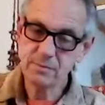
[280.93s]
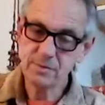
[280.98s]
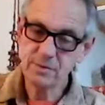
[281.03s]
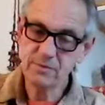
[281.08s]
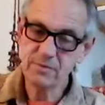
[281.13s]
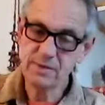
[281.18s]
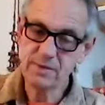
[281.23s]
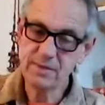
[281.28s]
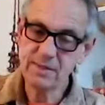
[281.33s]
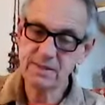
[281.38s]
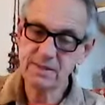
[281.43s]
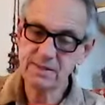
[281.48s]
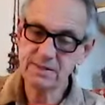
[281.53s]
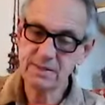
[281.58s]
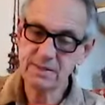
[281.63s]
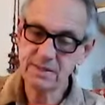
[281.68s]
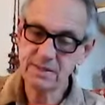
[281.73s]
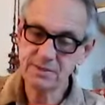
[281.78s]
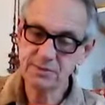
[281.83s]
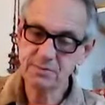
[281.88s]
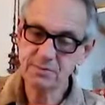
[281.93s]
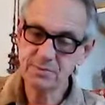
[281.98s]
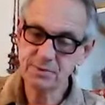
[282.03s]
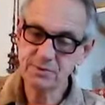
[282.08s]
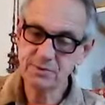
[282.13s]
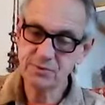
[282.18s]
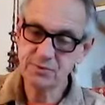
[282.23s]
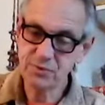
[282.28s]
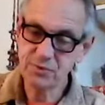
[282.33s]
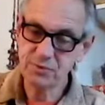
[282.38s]
When the
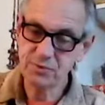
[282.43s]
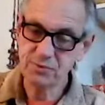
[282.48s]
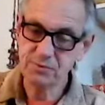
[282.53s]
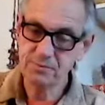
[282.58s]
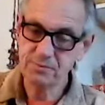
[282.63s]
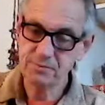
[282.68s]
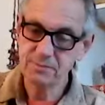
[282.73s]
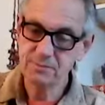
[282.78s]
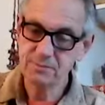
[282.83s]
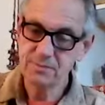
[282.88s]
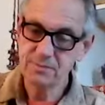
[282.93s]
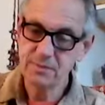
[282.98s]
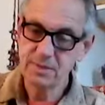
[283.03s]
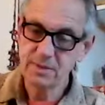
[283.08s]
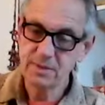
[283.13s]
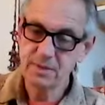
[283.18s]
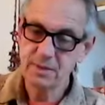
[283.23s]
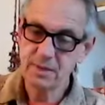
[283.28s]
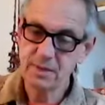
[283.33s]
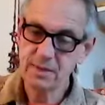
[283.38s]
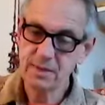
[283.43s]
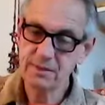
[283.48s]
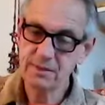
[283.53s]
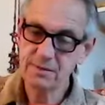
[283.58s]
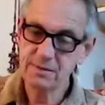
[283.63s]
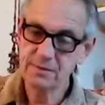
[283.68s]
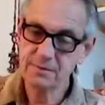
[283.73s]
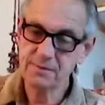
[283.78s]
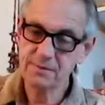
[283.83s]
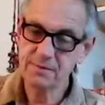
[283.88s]
attachment to and
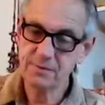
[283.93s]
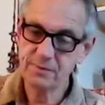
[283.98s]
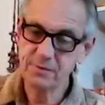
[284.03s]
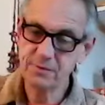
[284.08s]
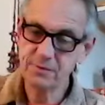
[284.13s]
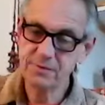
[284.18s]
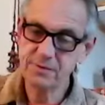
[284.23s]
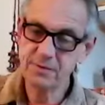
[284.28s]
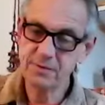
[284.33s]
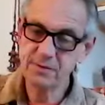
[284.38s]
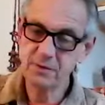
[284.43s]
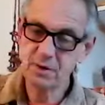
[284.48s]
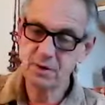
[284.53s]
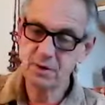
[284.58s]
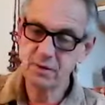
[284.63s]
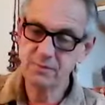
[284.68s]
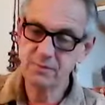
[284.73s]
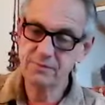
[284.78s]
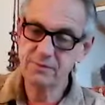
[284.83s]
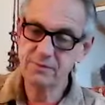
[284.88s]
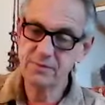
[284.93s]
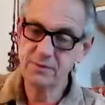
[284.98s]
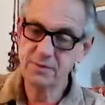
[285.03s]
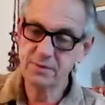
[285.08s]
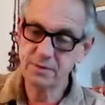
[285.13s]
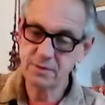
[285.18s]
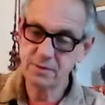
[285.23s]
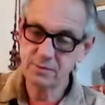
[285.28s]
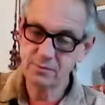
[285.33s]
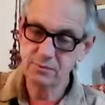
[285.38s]
the authority of the
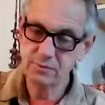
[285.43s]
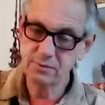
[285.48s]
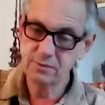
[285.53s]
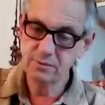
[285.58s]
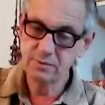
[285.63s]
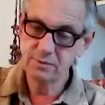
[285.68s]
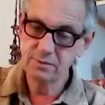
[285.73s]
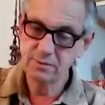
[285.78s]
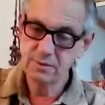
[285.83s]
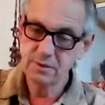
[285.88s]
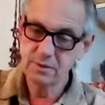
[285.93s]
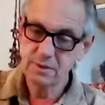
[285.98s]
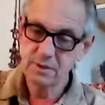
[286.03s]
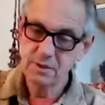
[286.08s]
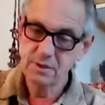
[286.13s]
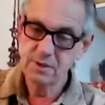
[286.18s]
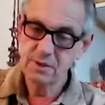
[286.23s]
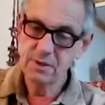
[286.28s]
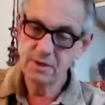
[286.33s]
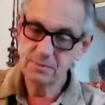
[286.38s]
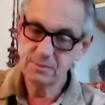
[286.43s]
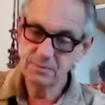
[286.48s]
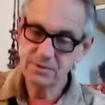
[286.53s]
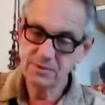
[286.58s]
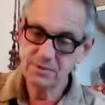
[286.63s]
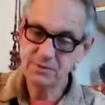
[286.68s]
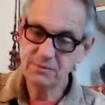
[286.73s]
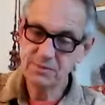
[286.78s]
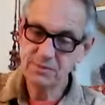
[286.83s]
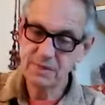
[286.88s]
known
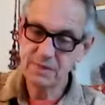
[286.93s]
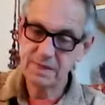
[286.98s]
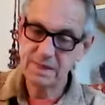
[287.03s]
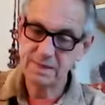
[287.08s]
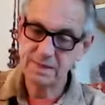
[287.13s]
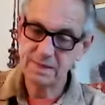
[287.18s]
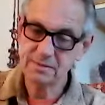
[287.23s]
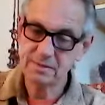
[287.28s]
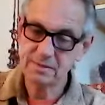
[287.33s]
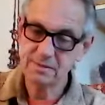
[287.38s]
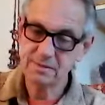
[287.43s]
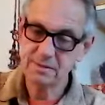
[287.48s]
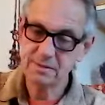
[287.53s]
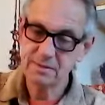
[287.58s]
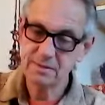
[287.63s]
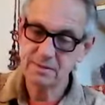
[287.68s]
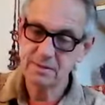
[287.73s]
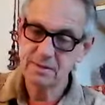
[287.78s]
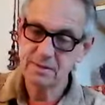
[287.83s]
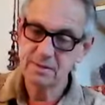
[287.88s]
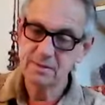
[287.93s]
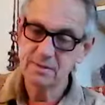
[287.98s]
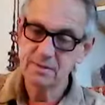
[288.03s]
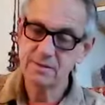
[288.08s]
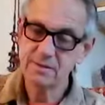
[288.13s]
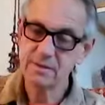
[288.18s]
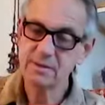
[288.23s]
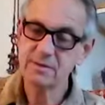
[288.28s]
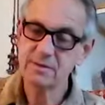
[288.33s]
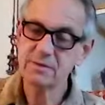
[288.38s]
comes to an end,
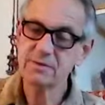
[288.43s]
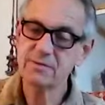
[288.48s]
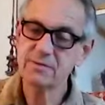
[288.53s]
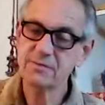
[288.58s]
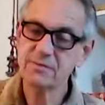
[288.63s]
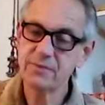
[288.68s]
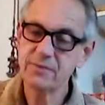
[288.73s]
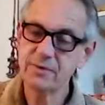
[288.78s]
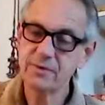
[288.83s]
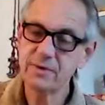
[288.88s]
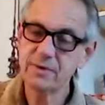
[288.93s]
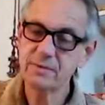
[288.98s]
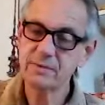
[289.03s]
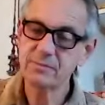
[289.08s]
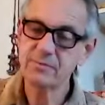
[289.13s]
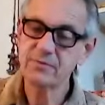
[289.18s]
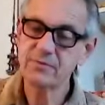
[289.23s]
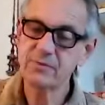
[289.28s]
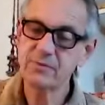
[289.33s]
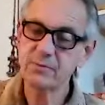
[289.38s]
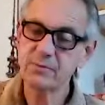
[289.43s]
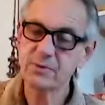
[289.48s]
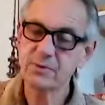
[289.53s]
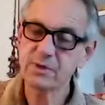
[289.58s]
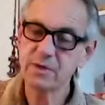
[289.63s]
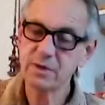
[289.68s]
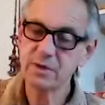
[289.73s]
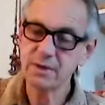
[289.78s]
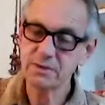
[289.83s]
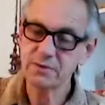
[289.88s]
there is freedom from the
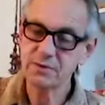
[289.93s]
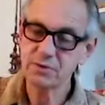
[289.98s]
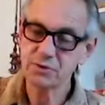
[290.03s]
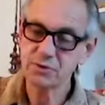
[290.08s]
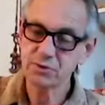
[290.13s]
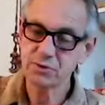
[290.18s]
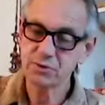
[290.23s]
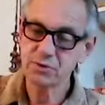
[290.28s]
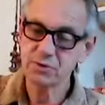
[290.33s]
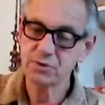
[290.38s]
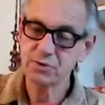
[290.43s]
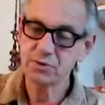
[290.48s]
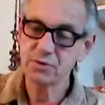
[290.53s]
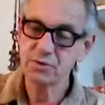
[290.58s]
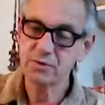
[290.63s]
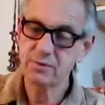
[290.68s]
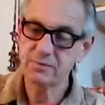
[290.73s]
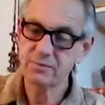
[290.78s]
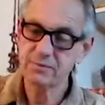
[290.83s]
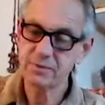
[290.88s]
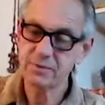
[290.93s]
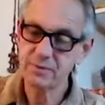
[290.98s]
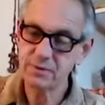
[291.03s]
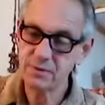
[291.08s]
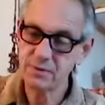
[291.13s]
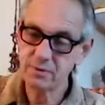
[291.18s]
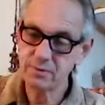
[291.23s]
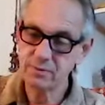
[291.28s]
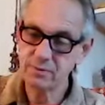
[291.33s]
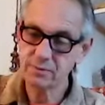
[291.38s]
clutches of the
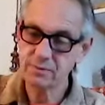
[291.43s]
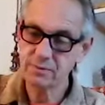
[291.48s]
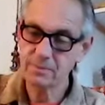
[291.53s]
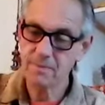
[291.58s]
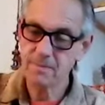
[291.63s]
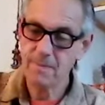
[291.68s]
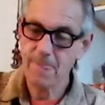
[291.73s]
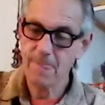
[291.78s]
known.